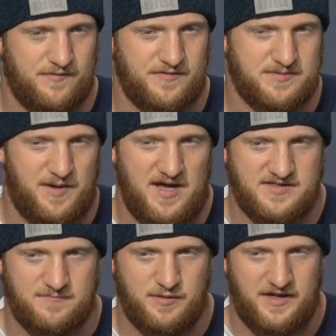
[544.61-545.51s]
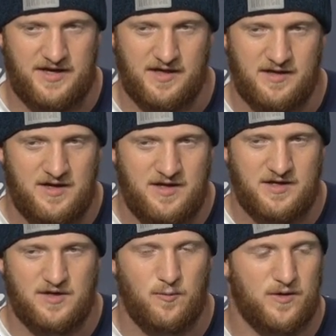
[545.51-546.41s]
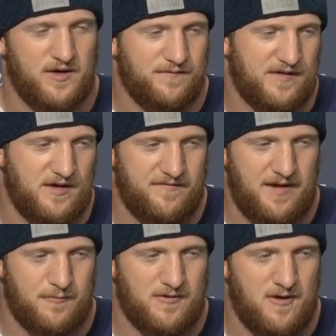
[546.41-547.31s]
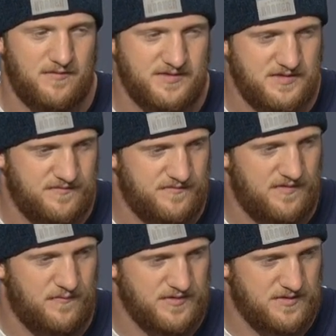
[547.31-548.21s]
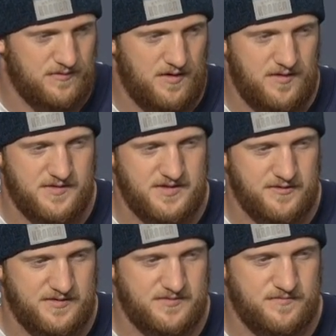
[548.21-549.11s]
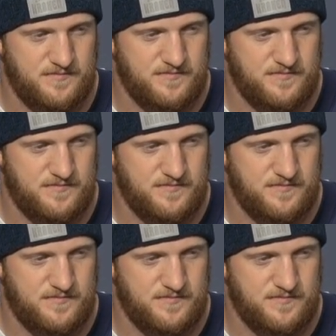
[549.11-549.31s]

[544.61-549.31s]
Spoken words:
if it's positive play, you know, we're going to feed off that regardless of what's going on in the series.